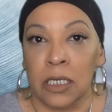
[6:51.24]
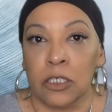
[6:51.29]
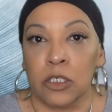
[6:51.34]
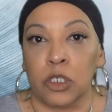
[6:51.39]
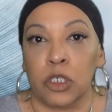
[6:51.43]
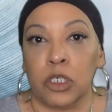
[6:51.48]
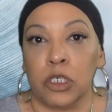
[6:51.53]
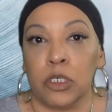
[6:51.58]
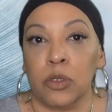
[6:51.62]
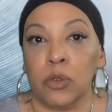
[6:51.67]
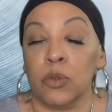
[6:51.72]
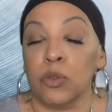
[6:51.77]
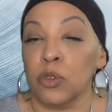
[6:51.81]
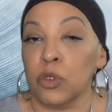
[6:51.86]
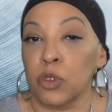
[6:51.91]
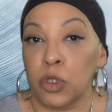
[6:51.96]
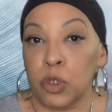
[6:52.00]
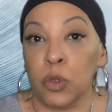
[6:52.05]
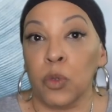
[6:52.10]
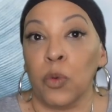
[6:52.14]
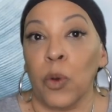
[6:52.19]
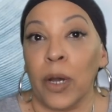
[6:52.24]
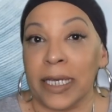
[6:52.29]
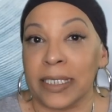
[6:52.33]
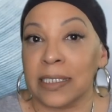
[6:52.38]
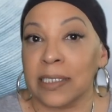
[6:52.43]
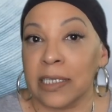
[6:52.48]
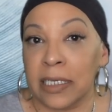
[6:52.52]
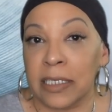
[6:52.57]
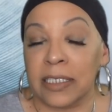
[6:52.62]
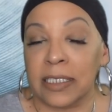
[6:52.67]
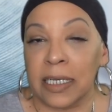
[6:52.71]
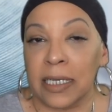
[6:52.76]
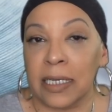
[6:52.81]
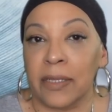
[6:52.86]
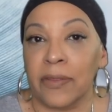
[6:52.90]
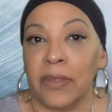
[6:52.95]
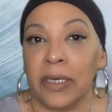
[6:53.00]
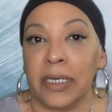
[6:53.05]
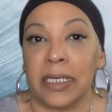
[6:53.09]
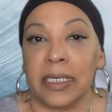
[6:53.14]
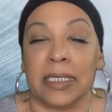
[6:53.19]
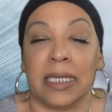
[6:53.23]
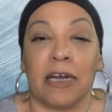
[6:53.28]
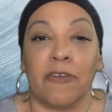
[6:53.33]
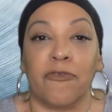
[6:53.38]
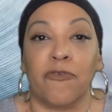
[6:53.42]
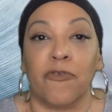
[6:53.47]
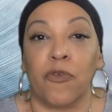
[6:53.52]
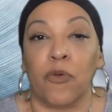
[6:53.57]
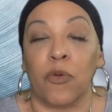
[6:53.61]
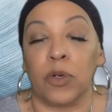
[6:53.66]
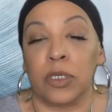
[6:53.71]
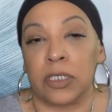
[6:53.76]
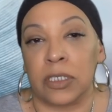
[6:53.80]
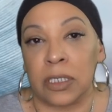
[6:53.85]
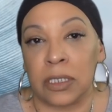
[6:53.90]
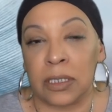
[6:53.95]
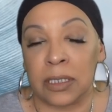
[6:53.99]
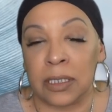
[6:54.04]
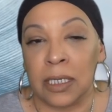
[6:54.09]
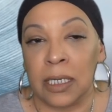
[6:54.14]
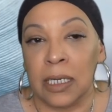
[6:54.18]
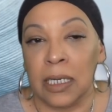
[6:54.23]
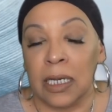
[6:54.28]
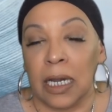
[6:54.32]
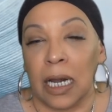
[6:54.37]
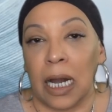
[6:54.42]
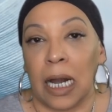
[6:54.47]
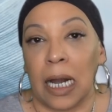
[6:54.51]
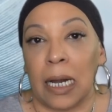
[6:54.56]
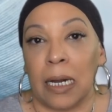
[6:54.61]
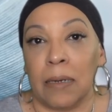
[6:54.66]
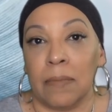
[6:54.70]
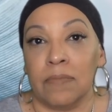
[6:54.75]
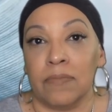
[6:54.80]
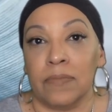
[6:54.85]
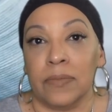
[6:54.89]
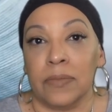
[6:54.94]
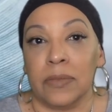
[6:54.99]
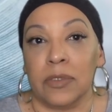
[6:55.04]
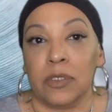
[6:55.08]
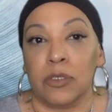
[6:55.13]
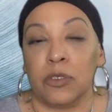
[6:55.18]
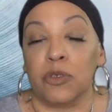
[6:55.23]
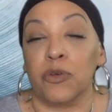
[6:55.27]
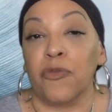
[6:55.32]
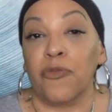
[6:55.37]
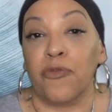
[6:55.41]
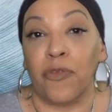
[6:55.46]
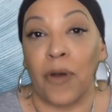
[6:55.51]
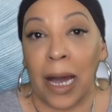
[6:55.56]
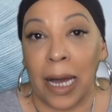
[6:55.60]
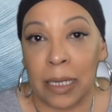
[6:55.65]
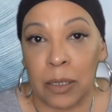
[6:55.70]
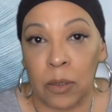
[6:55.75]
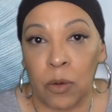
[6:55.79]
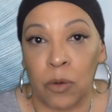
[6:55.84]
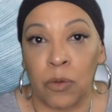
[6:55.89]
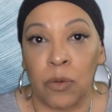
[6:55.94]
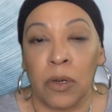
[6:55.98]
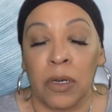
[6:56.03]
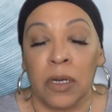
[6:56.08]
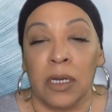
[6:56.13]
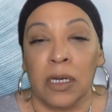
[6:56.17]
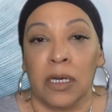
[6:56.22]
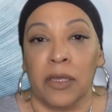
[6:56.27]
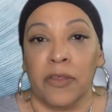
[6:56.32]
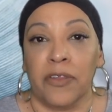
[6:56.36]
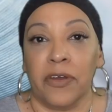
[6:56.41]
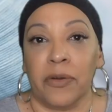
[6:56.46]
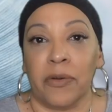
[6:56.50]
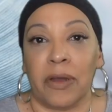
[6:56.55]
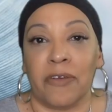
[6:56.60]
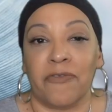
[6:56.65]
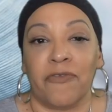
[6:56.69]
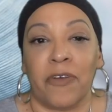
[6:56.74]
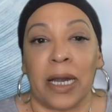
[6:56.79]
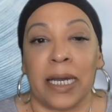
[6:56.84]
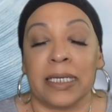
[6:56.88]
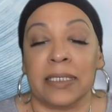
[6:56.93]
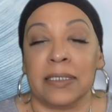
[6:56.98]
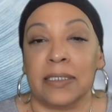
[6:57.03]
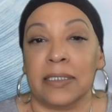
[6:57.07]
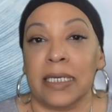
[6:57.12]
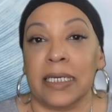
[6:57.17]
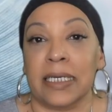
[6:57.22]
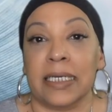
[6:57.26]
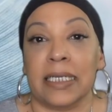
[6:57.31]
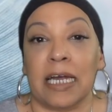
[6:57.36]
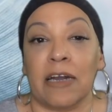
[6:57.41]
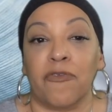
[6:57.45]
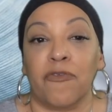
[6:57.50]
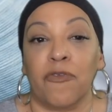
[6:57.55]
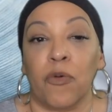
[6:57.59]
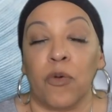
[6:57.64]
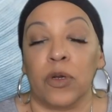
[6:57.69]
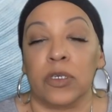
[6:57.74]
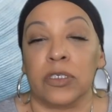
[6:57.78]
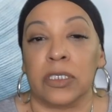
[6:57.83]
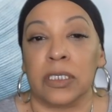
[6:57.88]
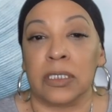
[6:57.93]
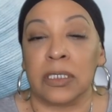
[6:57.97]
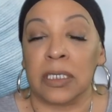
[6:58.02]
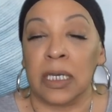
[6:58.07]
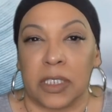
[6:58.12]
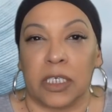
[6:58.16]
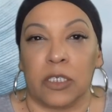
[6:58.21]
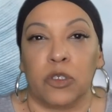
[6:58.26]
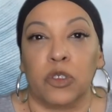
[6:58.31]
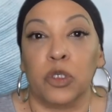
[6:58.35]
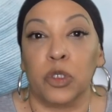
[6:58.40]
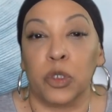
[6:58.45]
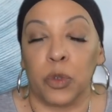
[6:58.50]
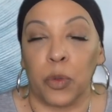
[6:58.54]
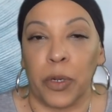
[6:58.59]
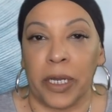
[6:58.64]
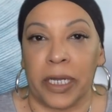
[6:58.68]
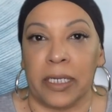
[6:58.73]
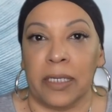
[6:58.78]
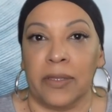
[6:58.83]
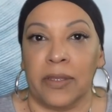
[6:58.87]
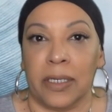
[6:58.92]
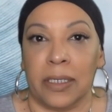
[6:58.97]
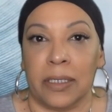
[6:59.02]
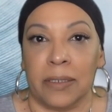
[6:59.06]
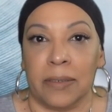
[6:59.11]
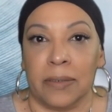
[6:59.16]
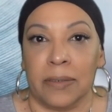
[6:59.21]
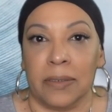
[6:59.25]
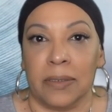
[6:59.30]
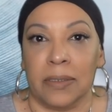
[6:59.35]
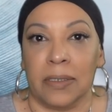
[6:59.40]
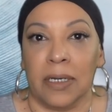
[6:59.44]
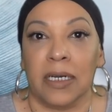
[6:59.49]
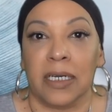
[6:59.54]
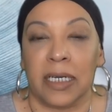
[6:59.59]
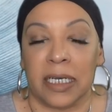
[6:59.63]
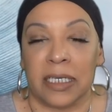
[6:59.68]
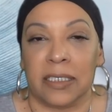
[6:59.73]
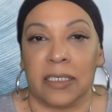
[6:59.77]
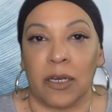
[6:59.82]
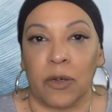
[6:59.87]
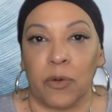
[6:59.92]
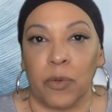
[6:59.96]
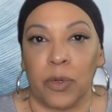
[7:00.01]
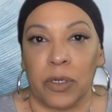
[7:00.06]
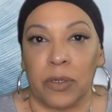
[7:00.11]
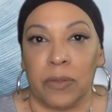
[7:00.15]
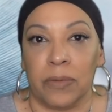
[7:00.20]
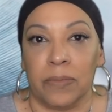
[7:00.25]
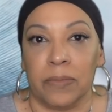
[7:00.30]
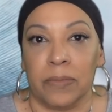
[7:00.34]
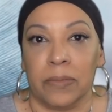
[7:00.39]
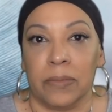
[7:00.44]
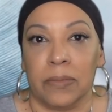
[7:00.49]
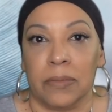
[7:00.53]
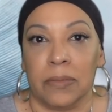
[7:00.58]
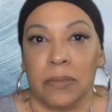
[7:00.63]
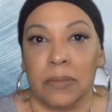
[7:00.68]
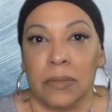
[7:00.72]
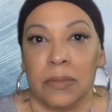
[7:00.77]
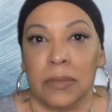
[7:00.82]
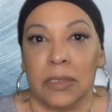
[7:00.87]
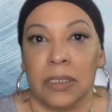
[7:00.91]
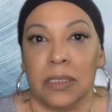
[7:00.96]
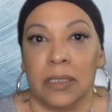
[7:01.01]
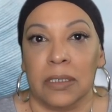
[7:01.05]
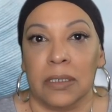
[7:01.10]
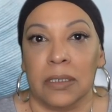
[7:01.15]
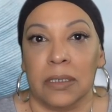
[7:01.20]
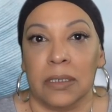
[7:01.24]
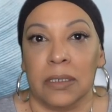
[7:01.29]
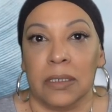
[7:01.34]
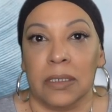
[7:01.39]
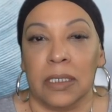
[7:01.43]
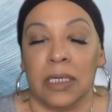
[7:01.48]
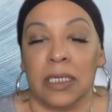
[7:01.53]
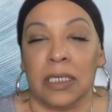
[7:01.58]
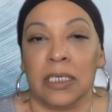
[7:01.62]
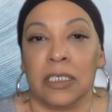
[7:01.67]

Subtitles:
to do as they say. They cannot force us to follow their advice. They cannot force us to do anything against our will. It